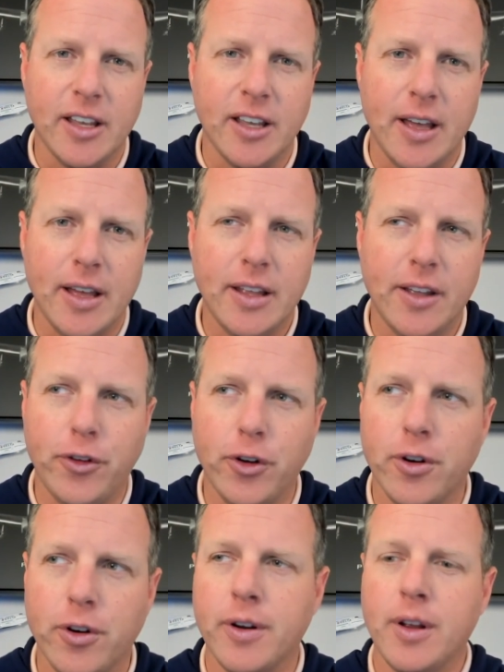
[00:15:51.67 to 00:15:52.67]
if
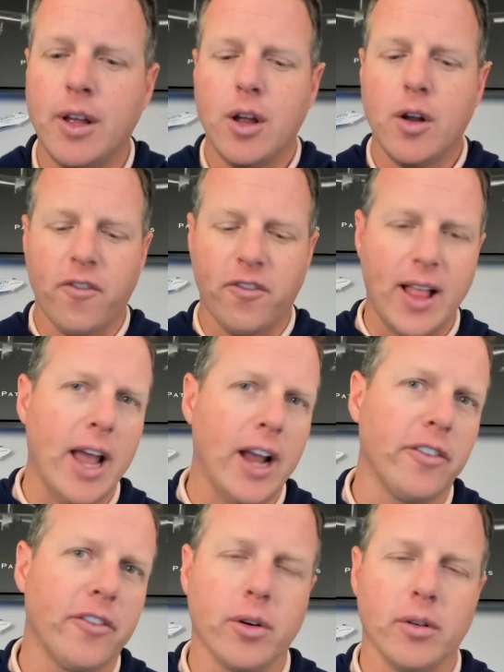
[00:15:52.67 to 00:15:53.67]
you're flying